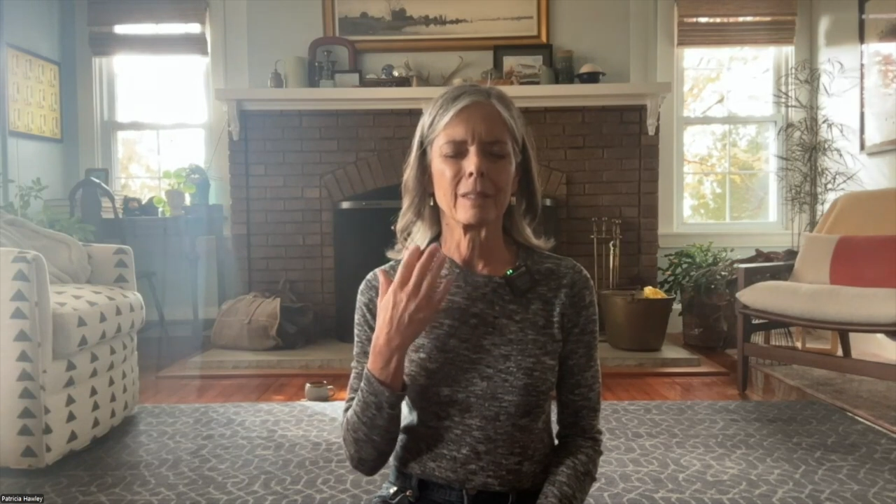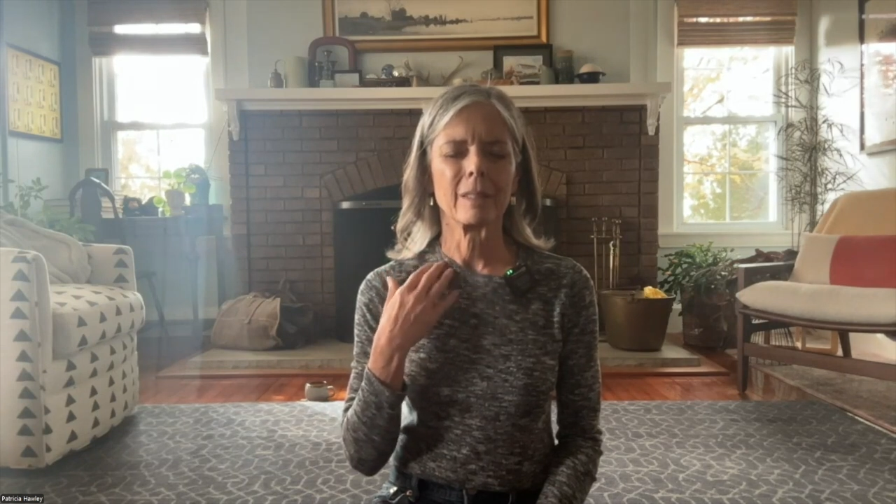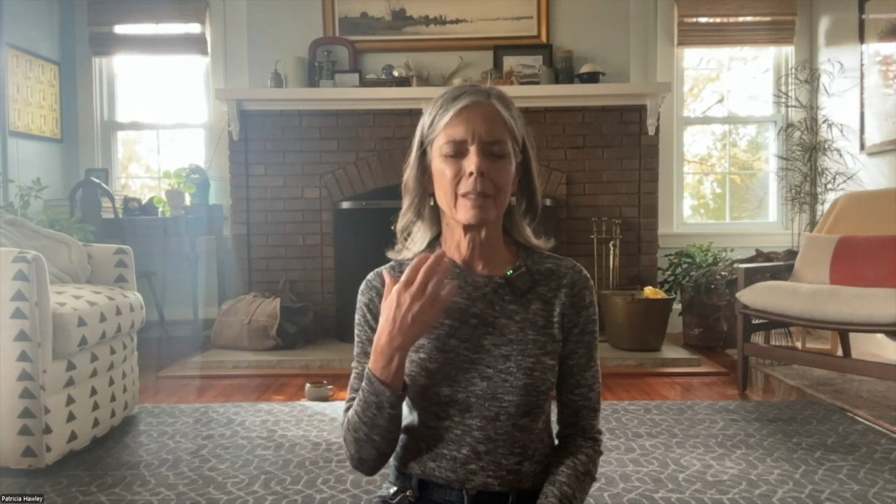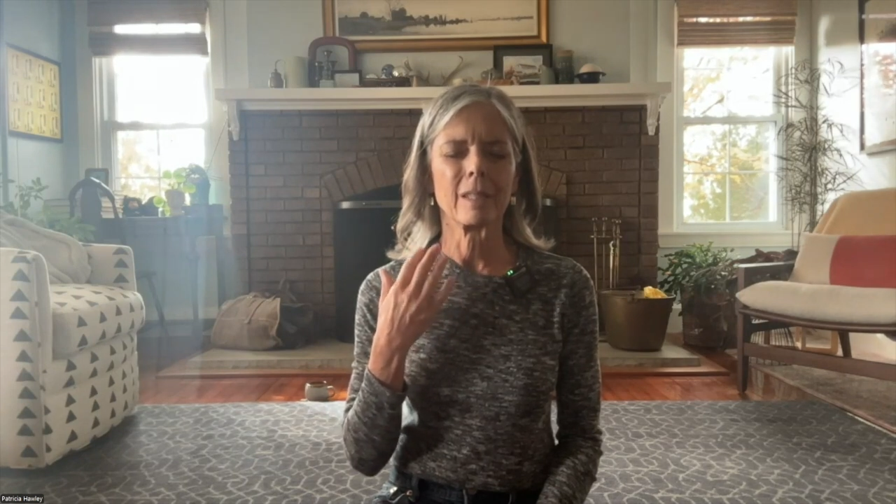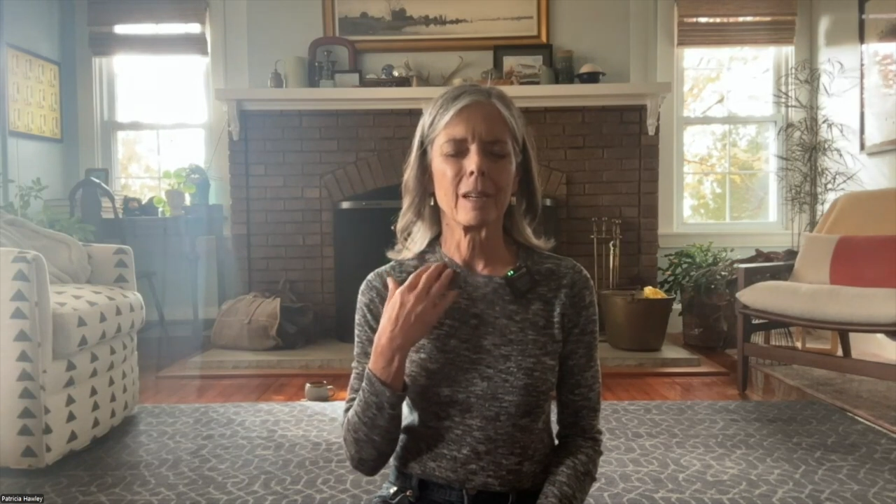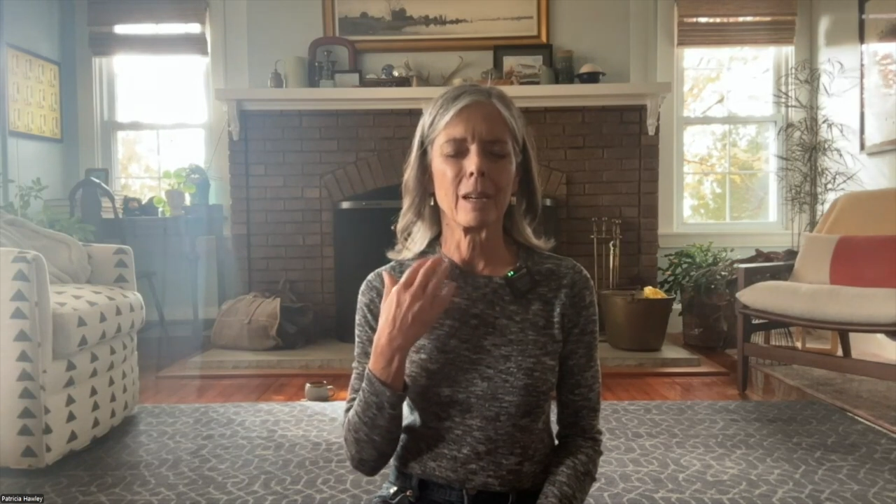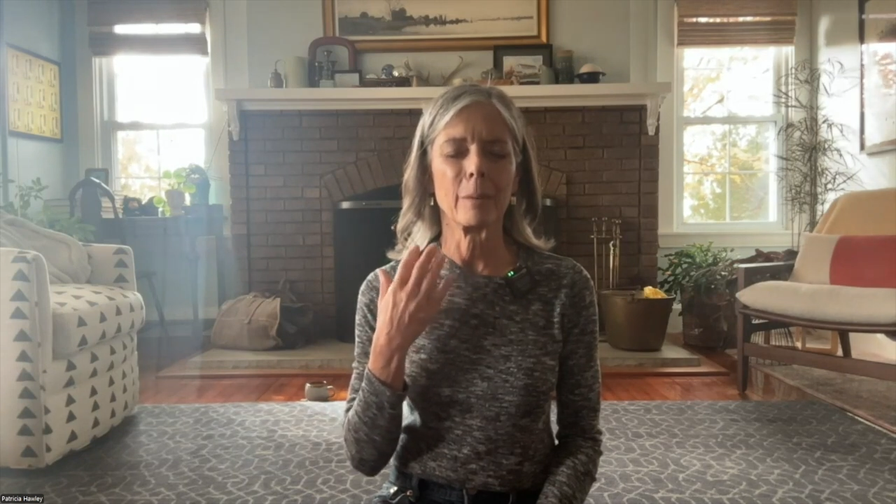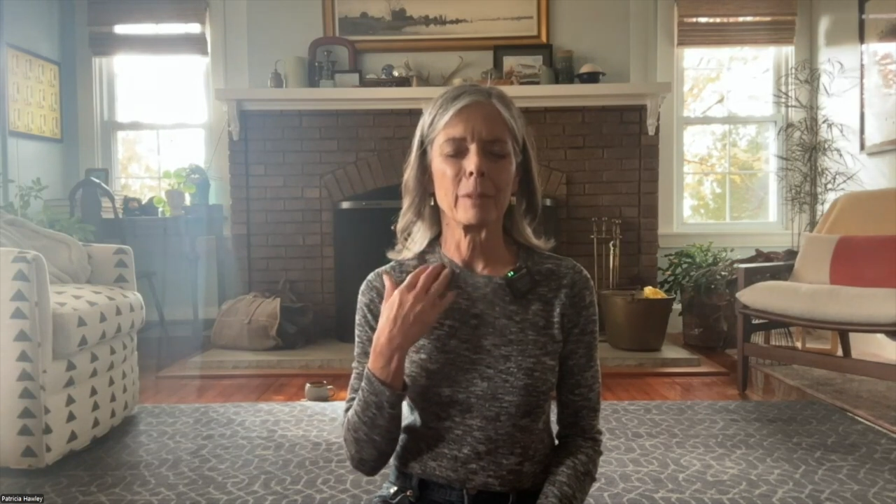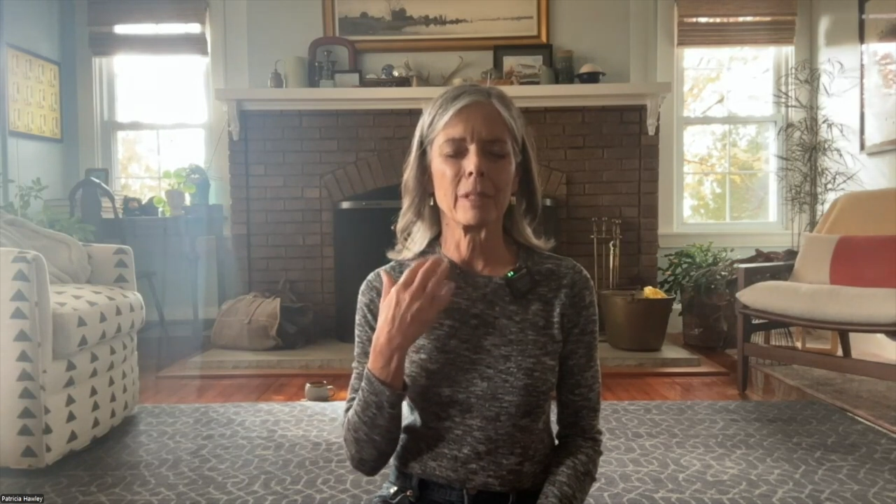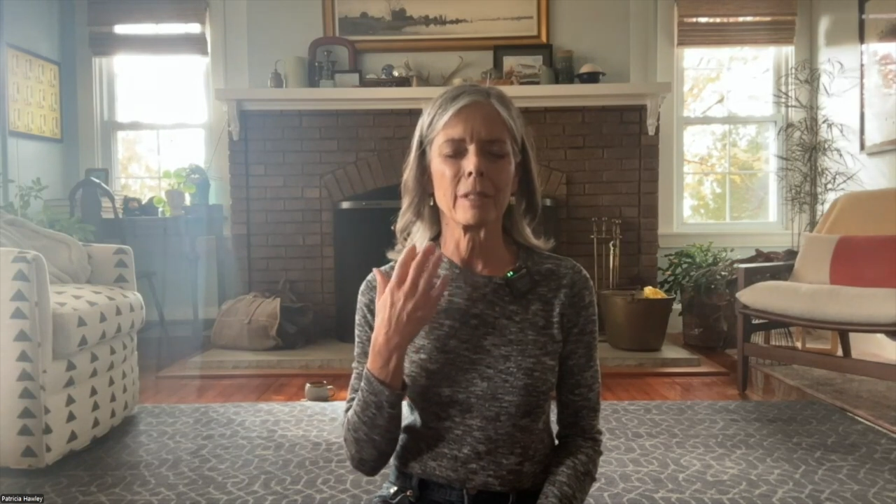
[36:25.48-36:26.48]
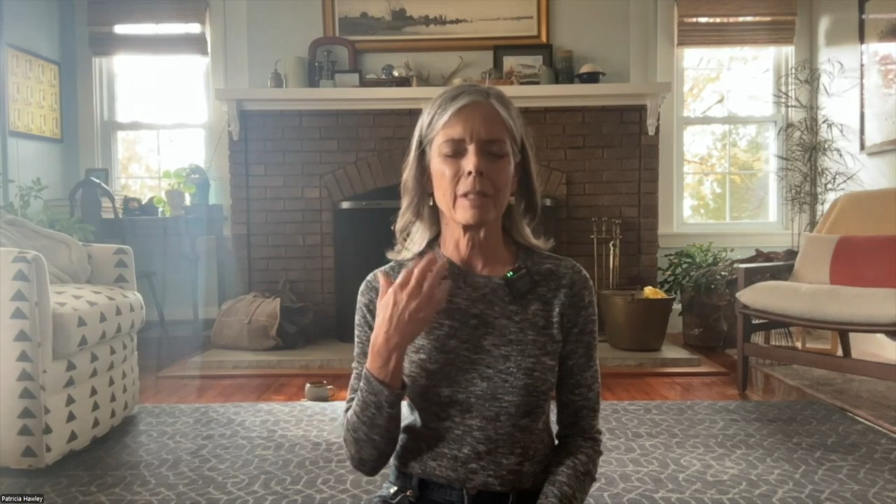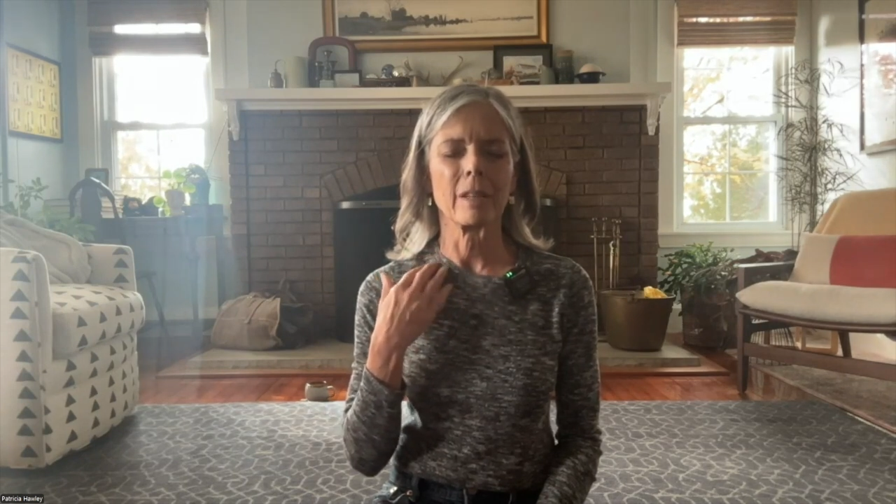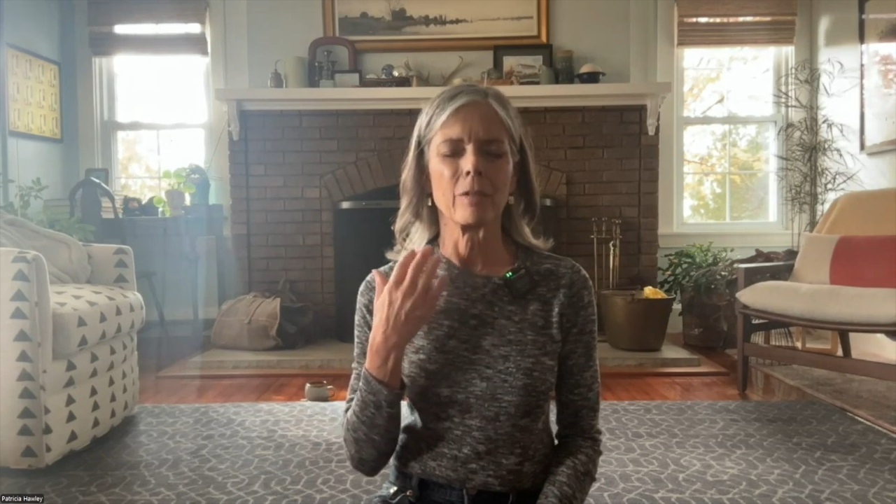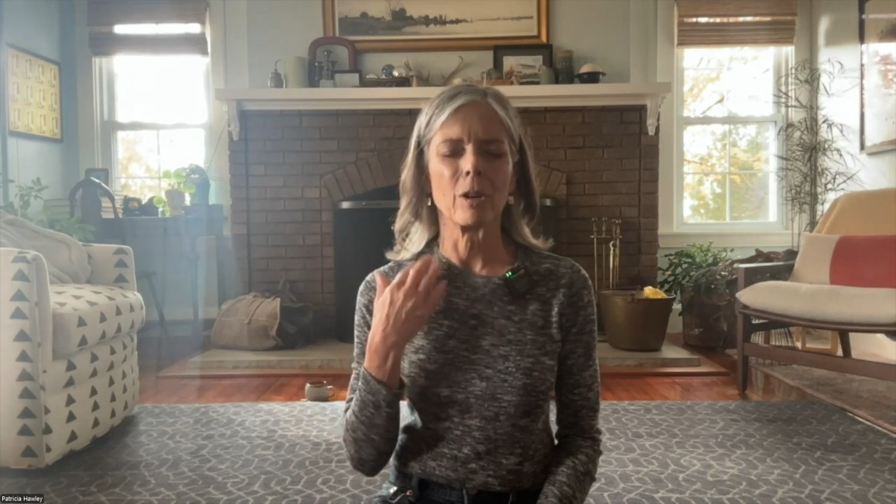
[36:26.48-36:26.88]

and calmness have